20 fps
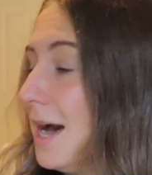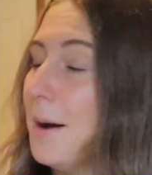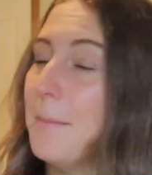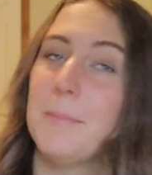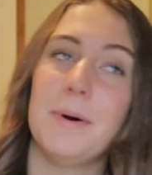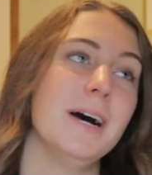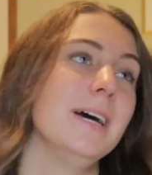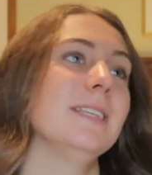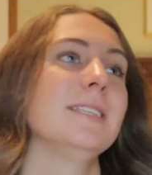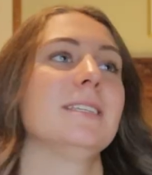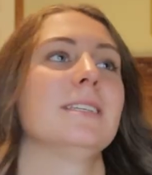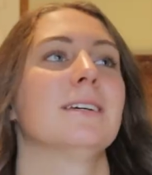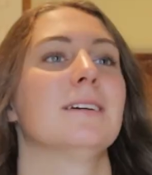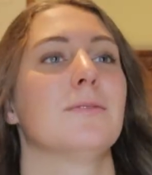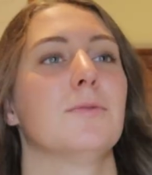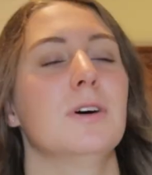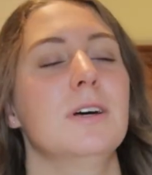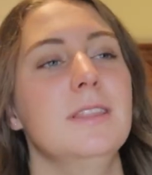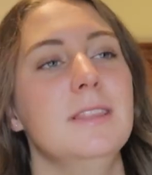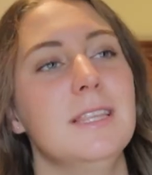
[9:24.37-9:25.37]
But
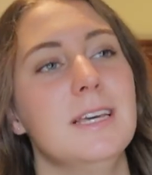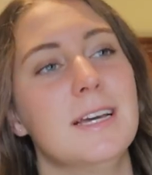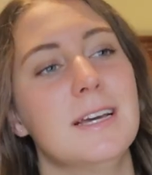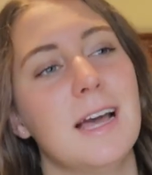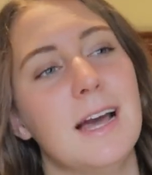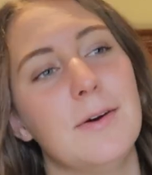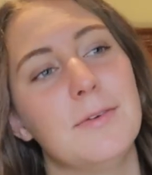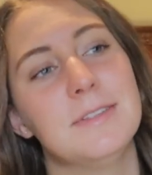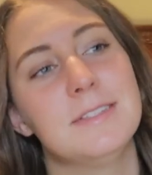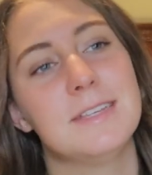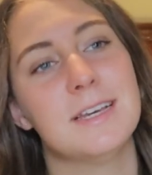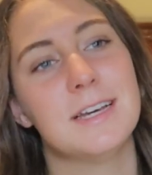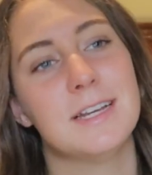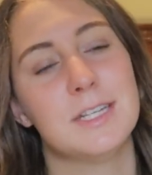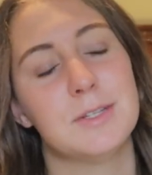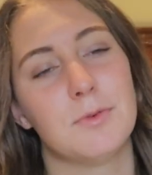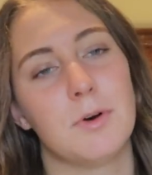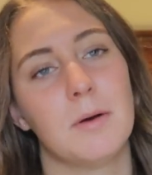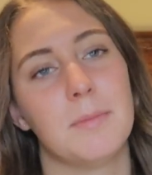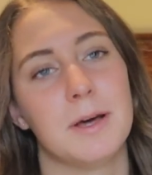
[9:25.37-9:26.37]
one thing I would say to
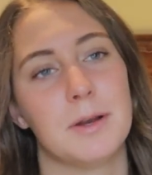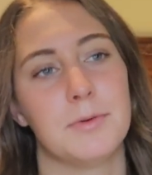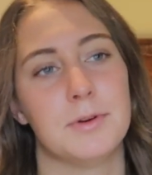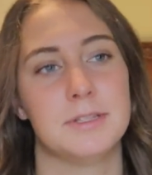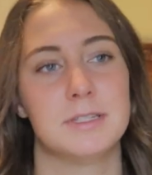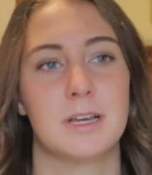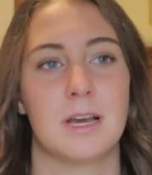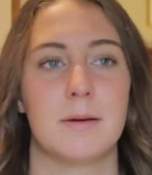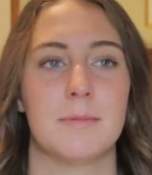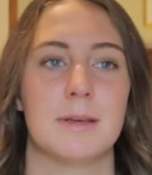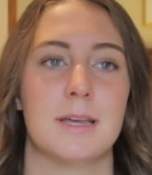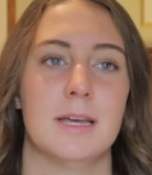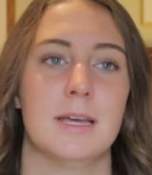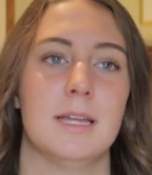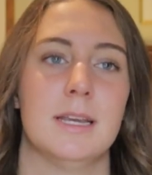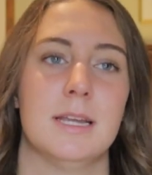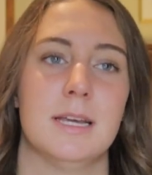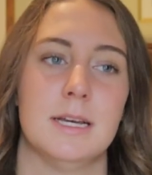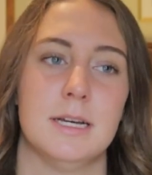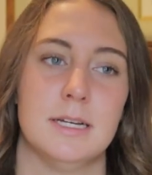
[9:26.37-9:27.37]
Swab Edwards coming
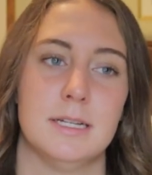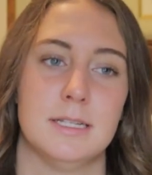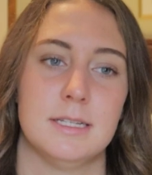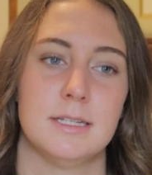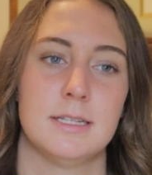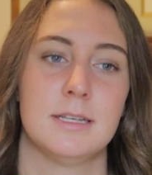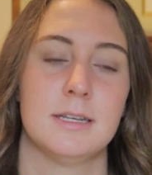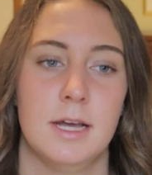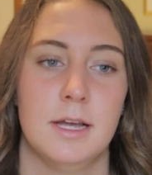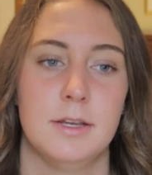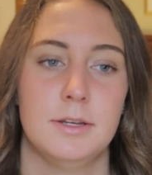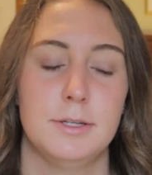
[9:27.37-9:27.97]
in is